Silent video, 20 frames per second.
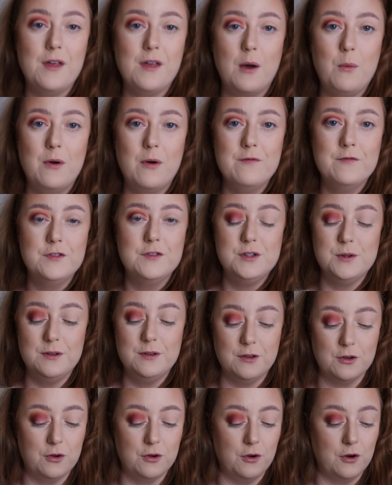that one for
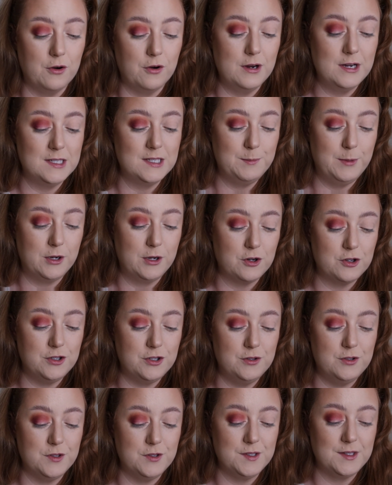doing the cut crease because
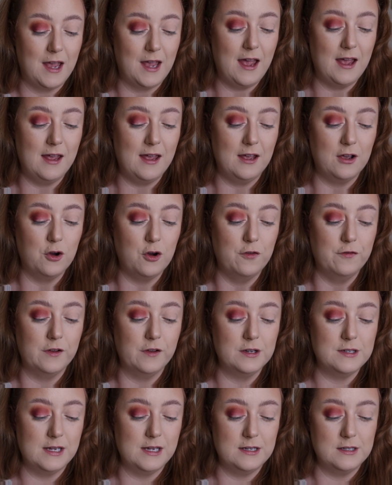you just get it
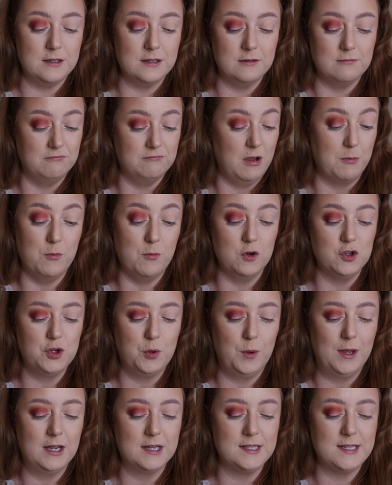covered in a much
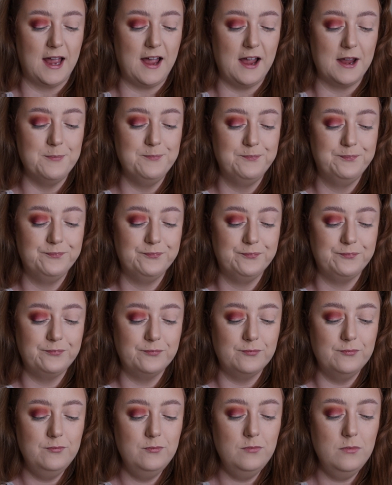quicker time.
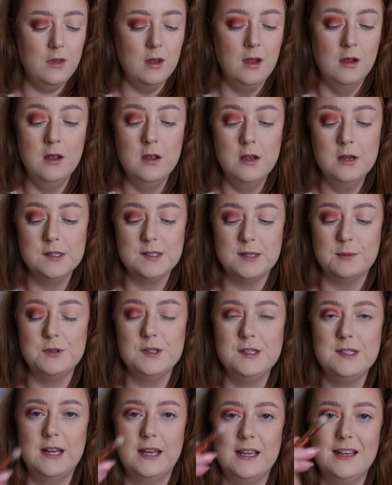So I'm
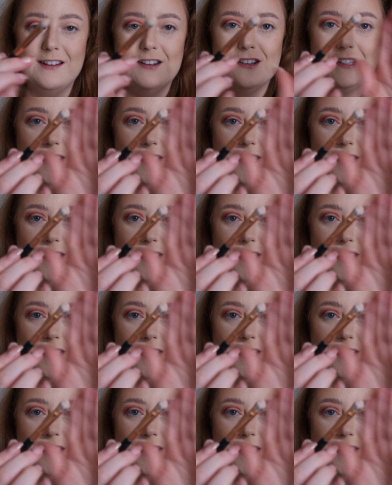just taking